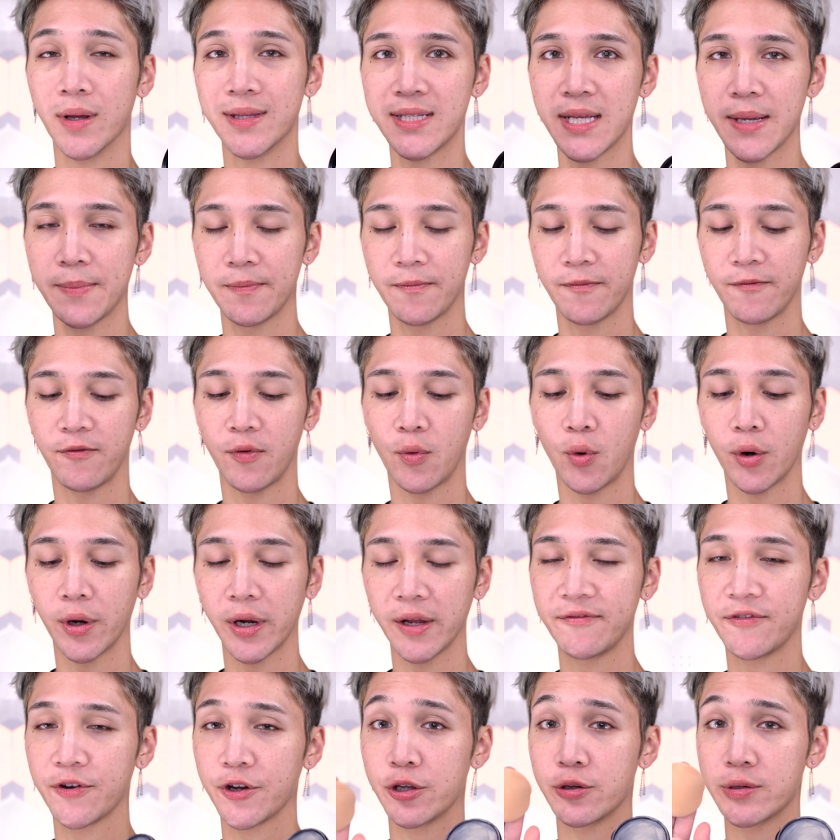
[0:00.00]
One tip
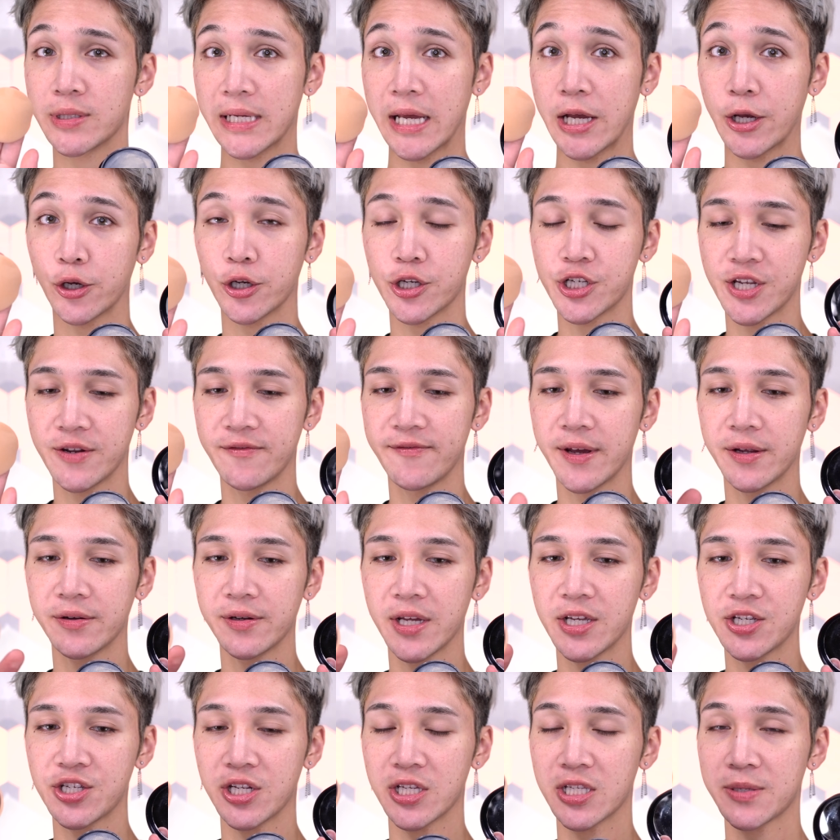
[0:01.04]
for if you're using a cushion
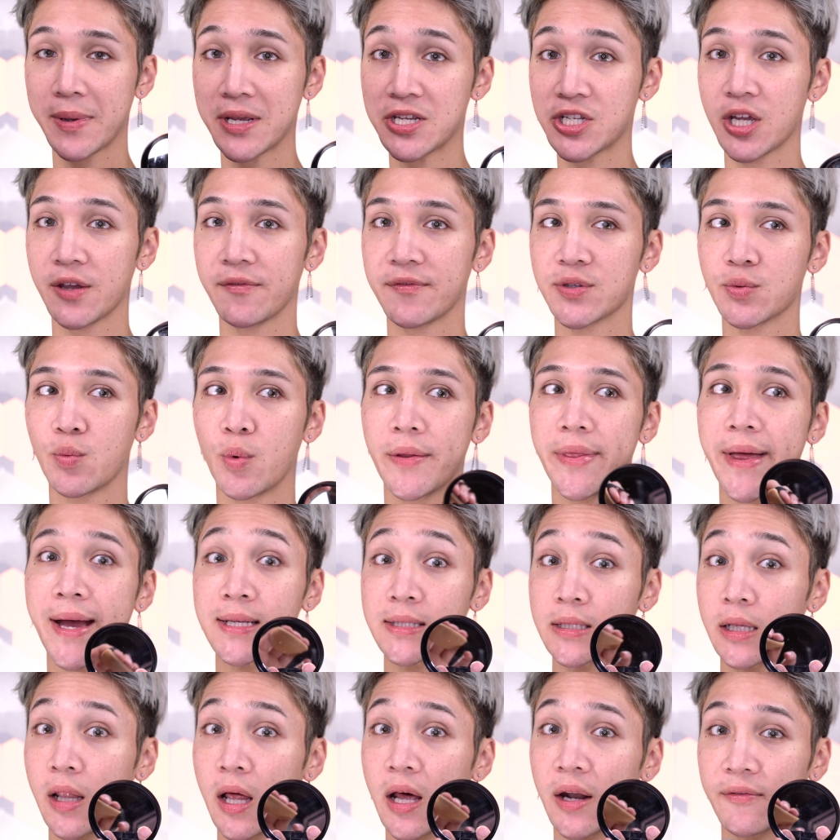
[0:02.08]
foundation, especially if it's one that
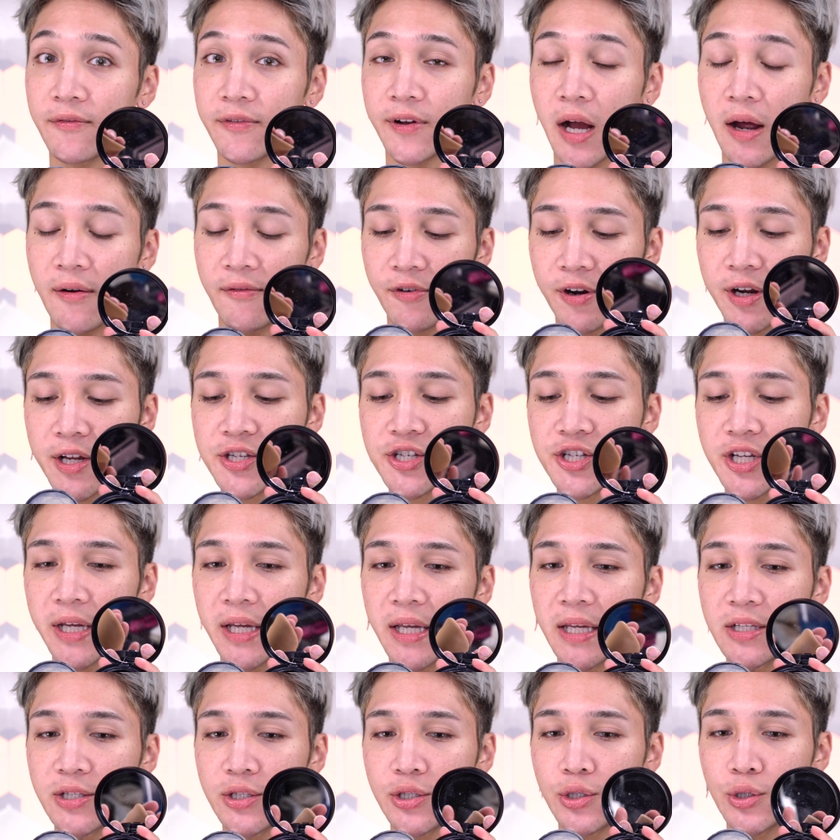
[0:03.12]
has a lot of
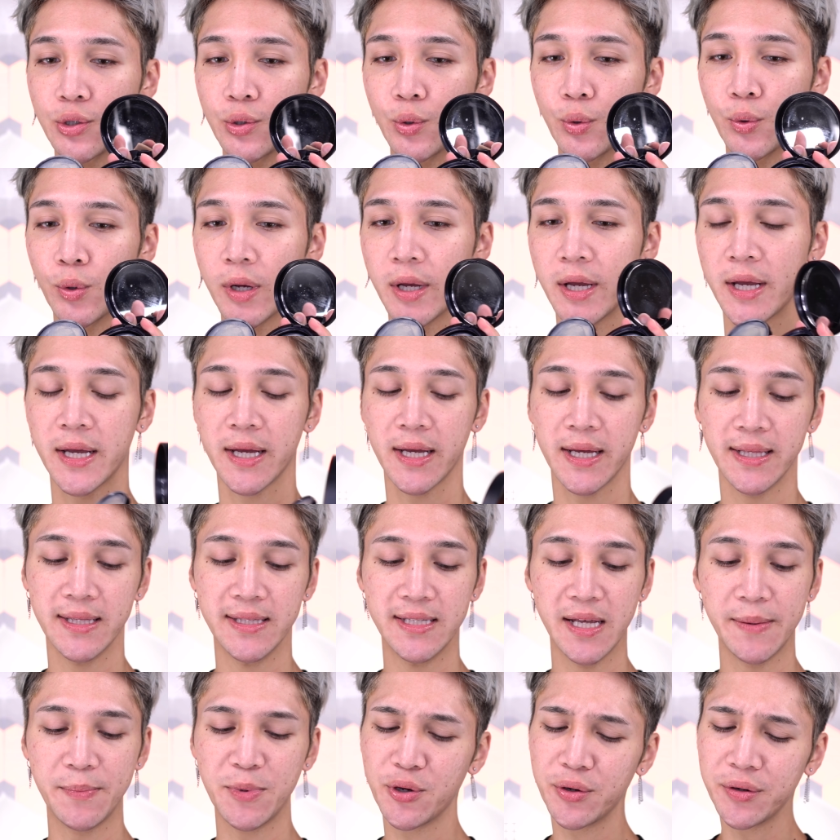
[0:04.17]
coverage, is to
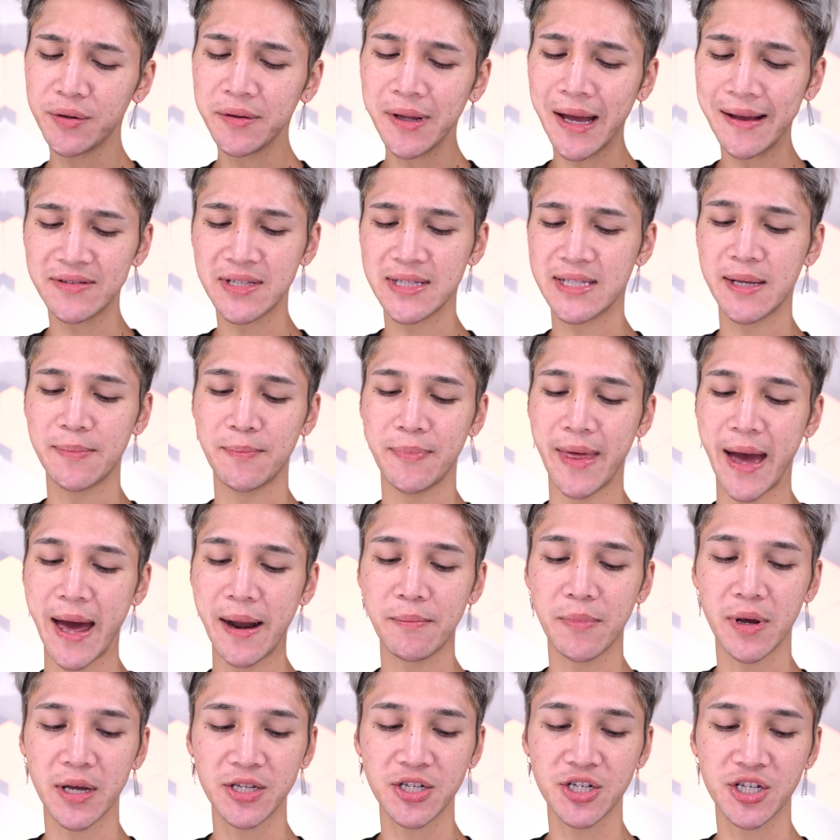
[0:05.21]
dip. You don't even have to dip
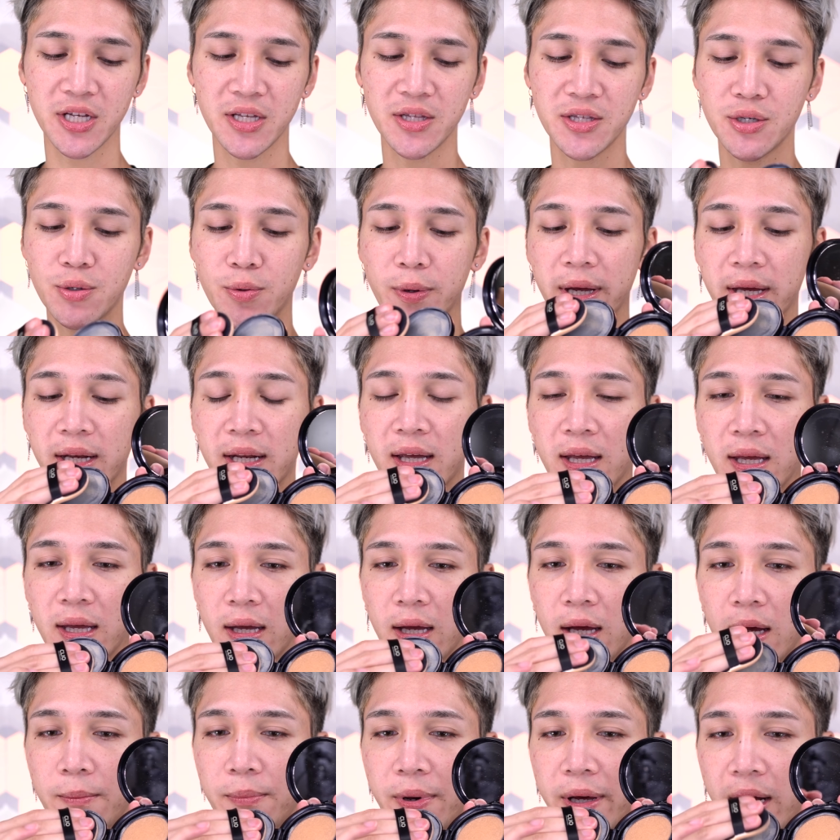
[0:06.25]
that much into it,
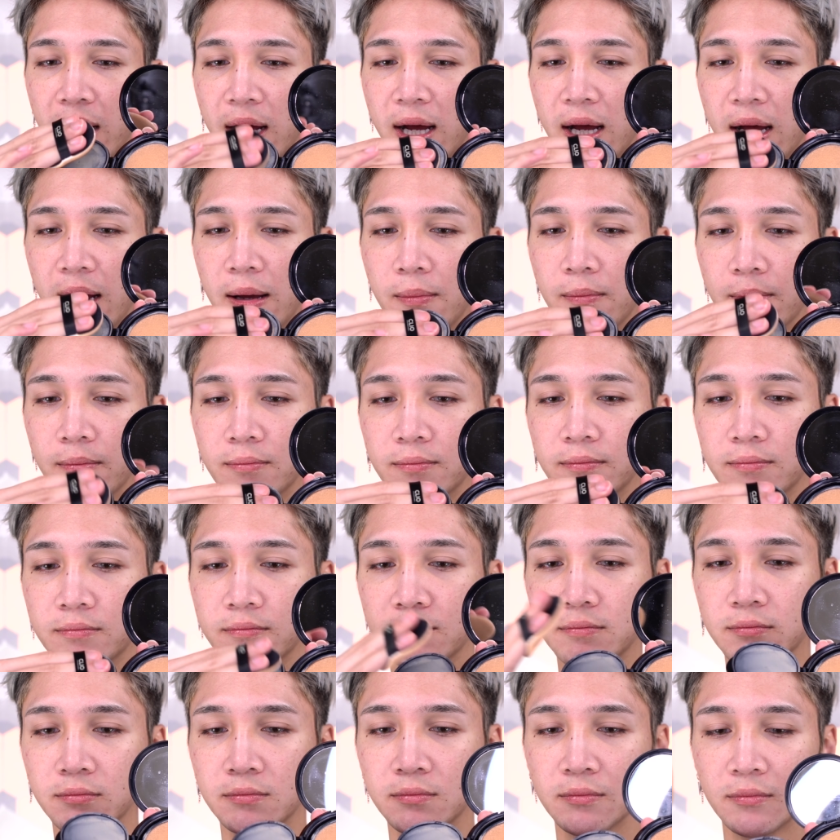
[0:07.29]
but um,
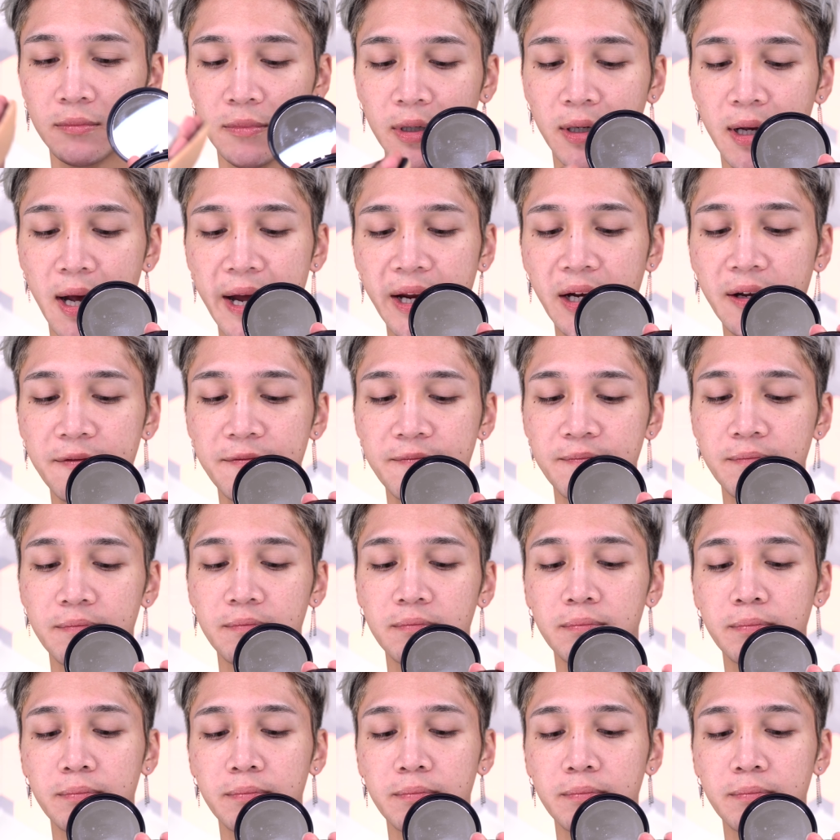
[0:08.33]
kind of